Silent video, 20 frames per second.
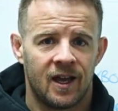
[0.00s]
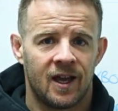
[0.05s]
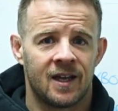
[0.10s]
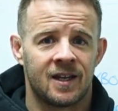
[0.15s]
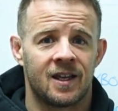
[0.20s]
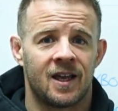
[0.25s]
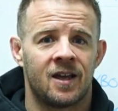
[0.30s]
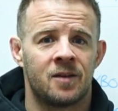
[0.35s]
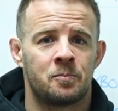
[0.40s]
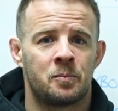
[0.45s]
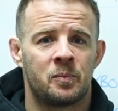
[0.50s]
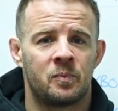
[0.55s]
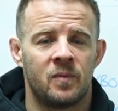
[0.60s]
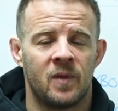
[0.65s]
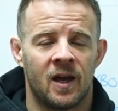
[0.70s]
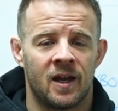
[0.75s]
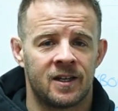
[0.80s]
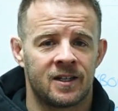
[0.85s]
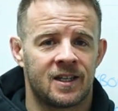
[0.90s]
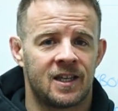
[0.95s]

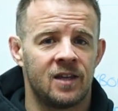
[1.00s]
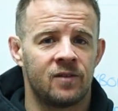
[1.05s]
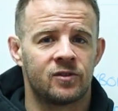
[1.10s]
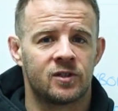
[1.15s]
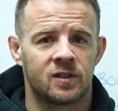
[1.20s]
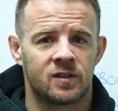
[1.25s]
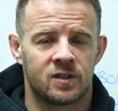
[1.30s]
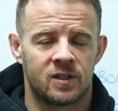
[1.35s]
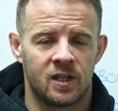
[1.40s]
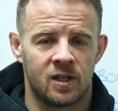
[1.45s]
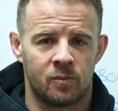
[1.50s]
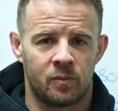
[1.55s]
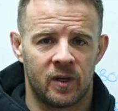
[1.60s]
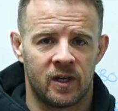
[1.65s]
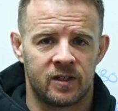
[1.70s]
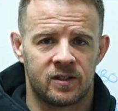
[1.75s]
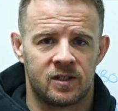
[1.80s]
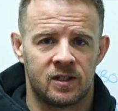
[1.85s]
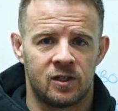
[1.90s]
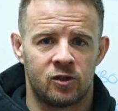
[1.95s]
and gives us the
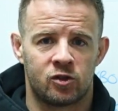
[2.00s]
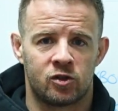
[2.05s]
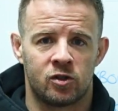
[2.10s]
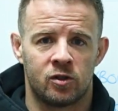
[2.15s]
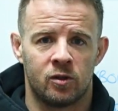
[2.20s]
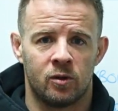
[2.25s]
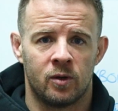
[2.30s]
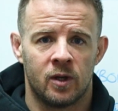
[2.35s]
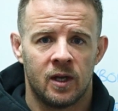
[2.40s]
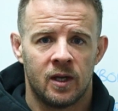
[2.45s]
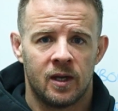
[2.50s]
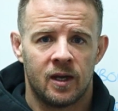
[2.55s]
ability to